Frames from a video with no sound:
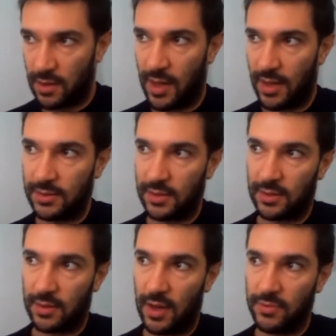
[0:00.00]

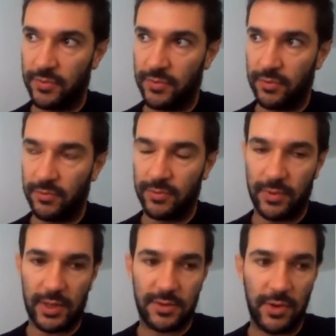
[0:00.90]
and I will
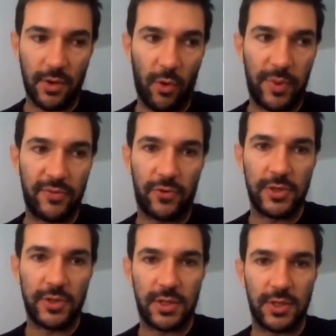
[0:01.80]
let's reopen for
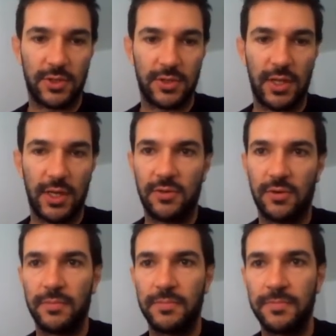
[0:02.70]
discussions later.